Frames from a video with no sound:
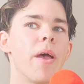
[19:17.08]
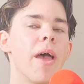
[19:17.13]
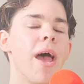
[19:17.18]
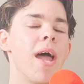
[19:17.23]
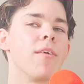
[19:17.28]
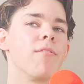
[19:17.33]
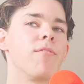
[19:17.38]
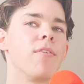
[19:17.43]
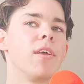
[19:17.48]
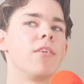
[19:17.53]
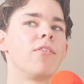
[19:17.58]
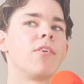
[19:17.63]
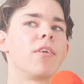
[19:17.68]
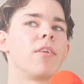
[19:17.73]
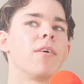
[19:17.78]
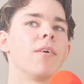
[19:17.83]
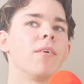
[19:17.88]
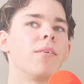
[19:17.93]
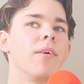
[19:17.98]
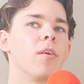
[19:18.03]
And it feeds in
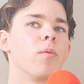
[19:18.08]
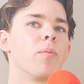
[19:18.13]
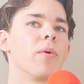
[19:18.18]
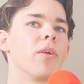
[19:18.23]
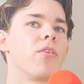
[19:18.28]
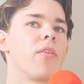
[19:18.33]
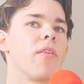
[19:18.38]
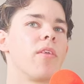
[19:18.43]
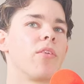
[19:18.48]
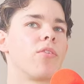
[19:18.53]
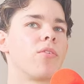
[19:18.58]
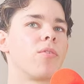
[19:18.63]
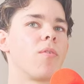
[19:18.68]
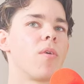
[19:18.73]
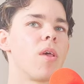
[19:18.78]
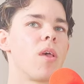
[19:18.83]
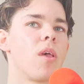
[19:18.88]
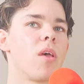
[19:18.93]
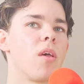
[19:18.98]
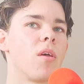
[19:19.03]
a little bit to this
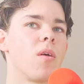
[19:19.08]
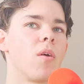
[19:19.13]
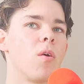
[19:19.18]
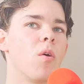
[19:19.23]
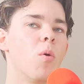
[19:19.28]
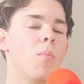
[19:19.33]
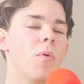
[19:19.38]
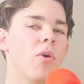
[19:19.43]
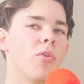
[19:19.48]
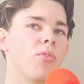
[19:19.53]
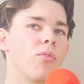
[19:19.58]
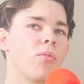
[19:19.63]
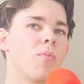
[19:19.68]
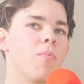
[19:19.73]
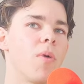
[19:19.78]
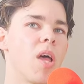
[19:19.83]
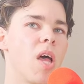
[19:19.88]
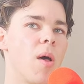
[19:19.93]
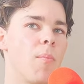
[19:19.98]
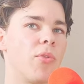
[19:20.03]
almost
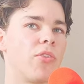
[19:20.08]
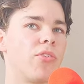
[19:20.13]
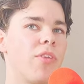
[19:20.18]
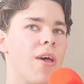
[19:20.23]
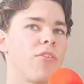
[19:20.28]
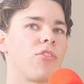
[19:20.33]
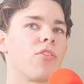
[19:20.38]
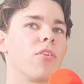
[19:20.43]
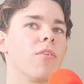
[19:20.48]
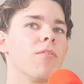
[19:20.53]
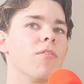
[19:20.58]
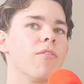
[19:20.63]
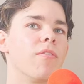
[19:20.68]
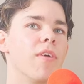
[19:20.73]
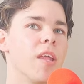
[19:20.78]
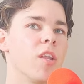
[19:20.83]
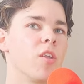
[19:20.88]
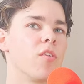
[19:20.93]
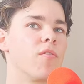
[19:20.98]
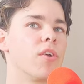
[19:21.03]
obsessive
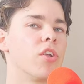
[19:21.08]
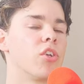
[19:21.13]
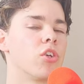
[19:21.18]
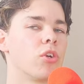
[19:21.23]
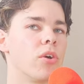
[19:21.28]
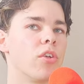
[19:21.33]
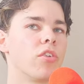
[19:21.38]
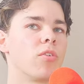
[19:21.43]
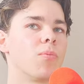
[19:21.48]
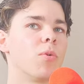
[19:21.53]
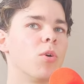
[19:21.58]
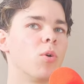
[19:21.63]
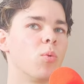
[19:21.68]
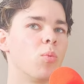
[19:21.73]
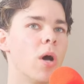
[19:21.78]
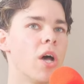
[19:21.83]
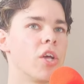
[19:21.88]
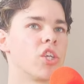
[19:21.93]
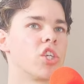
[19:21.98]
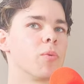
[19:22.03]
individualism or
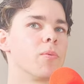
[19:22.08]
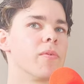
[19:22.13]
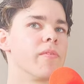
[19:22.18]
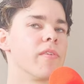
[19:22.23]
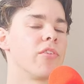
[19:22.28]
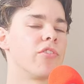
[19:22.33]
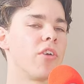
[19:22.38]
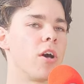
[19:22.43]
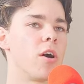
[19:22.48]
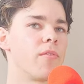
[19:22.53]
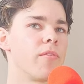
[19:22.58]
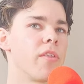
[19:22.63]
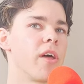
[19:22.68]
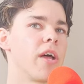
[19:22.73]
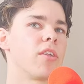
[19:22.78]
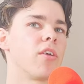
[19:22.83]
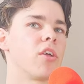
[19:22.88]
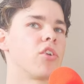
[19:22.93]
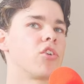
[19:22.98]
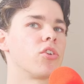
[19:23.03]
worship of the self that I
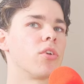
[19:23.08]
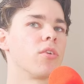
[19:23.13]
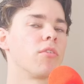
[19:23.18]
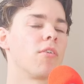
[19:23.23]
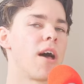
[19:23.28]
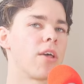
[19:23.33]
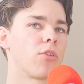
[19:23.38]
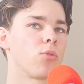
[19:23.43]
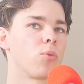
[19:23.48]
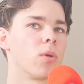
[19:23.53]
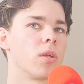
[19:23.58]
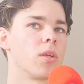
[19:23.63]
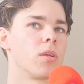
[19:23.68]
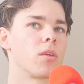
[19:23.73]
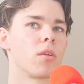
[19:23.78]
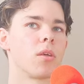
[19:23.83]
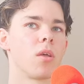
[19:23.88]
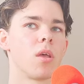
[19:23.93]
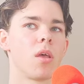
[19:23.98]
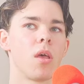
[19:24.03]
touched on last
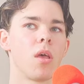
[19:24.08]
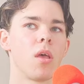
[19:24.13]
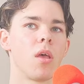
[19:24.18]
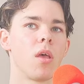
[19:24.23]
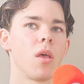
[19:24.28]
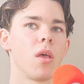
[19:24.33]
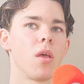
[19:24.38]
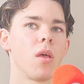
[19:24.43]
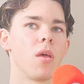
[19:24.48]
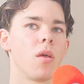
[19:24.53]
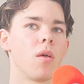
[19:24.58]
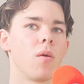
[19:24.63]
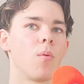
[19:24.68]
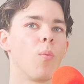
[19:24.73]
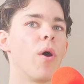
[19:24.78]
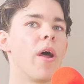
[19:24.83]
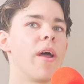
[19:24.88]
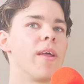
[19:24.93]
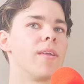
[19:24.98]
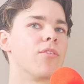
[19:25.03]
week,
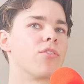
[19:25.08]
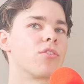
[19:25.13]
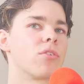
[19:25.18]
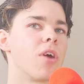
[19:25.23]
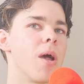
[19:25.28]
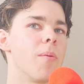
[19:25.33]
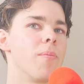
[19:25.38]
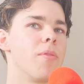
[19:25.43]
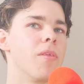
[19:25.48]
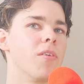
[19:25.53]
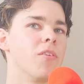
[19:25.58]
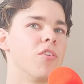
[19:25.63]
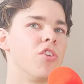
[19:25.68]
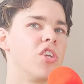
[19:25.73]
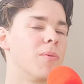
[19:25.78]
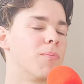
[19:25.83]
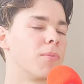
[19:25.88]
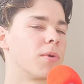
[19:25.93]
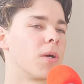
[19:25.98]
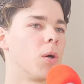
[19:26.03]
where I described that
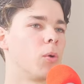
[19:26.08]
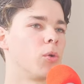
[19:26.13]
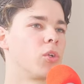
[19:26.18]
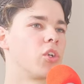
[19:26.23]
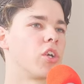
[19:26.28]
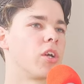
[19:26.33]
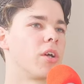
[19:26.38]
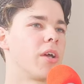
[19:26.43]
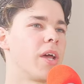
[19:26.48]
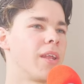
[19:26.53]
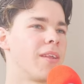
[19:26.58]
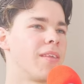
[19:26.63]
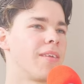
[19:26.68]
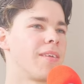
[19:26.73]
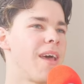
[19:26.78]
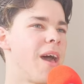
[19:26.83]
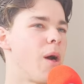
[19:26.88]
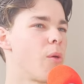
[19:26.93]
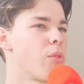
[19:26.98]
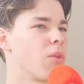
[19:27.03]
gym culture and
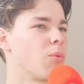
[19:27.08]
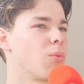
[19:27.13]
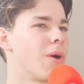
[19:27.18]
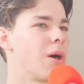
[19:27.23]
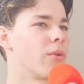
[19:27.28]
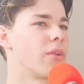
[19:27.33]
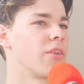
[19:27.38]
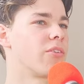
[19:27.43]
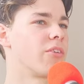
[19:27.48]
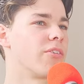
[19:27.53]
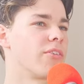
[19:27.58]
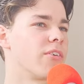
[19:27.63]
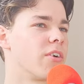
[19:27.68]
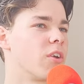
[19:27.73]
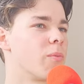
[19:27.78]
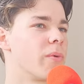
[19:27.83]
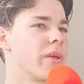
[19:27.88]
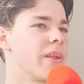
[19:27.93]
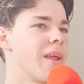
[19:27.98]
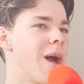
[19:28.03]
health and wellness is a
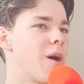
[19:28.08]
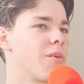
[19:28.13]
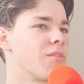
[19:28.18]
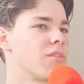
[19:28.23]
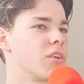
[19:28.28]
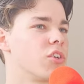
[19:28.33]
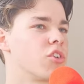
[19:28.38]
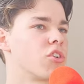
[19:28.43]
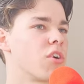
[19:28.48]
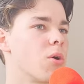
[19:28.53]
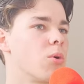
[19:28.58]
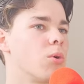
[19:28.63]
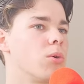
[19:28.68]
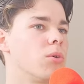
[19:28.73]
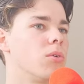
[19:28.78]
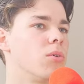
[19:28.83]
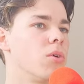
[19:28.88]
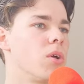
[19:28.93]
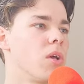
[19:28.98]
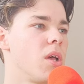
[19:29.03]
little bit out of
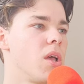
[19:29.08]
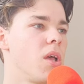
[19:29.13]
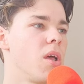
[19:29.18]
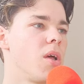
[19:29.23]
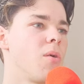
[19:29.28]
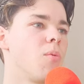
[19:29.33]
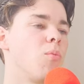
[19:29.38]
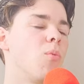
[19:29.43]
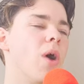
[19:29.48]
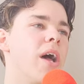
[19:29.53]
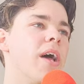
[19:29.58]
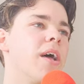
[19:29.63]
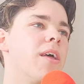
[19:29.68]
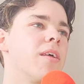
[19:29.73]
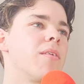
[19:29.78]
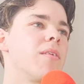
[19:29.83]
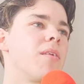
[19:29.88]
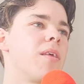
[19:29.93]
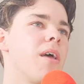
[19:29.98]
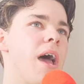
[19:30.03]
control, where
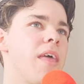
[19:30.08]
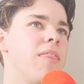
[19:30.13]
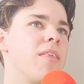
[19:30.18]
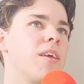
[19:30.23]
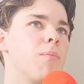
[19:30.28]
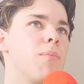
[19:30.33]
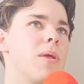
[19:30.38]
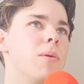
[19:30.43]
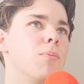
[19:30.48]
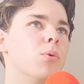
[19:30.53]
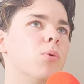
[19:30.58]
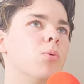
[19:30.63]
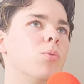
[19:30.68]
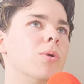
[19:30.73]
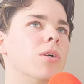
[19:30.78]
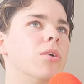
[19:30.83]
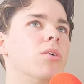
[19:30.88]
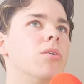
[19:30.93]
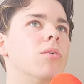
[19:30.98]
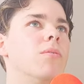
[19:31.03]
I think people
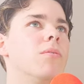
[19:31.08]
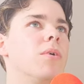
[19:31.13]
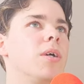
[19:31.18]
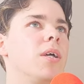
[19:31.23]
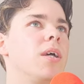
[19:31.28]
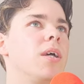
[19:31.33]
will